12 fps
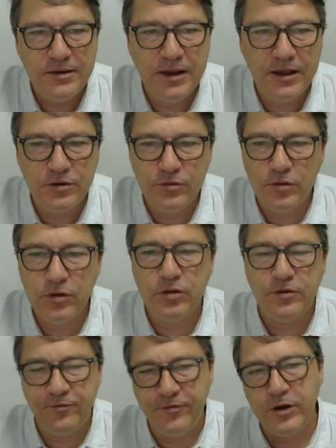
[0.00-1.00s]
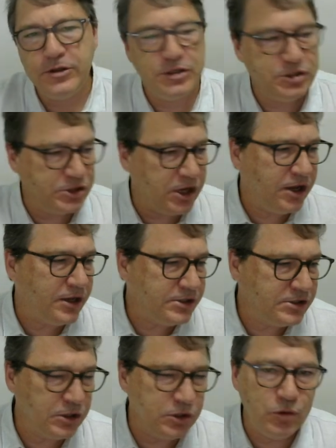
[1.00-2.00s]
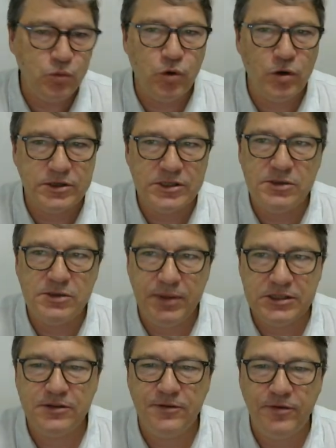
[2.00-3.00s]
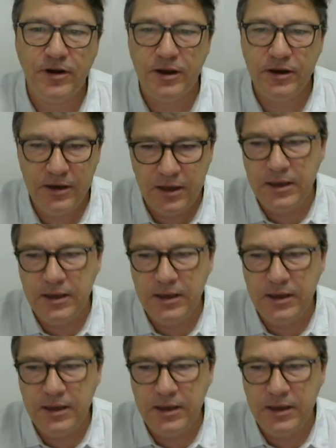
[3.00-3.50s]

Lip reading: Now, the font size that you want is specified